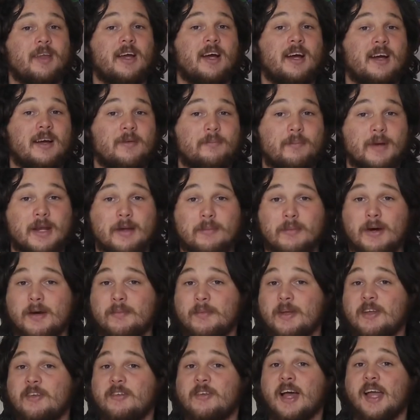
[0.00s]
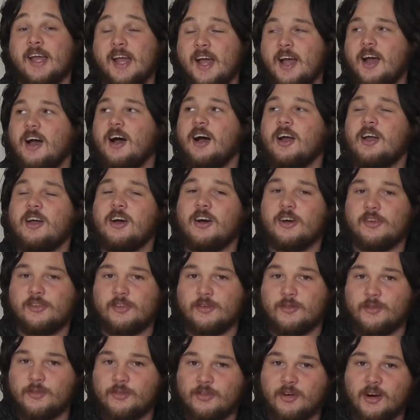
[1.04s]
but it might be, say, a
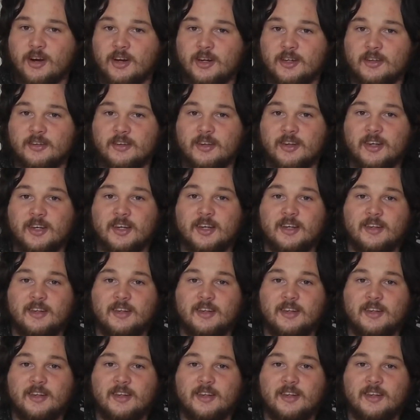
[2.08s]
Curse of Strahd